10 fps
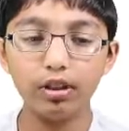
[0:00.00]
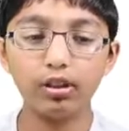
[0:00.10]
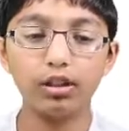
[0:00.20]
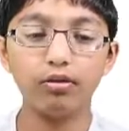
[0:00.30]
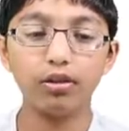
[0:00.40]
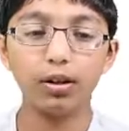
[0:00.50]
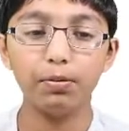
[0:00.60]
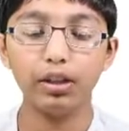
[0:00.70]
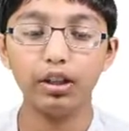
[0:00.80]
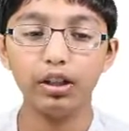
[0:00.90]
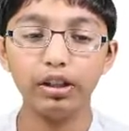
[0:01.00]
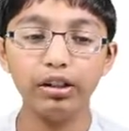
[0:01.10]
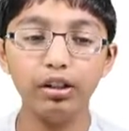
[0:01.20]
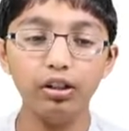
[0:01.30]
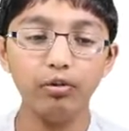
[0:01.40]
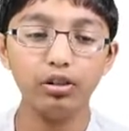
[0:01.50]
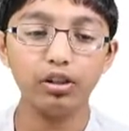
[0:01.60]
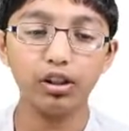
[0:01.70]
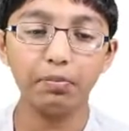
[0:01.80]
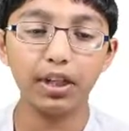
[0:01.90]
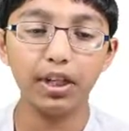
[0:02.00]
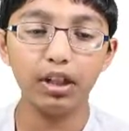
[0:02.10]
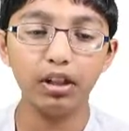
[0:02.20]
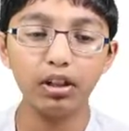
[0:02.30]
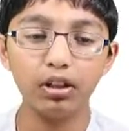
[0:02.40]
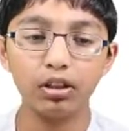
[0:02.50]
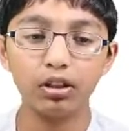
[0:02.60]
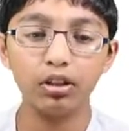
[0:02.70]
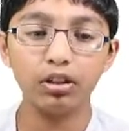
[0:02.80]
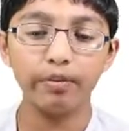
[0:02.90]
Instead of typing integer, we type int,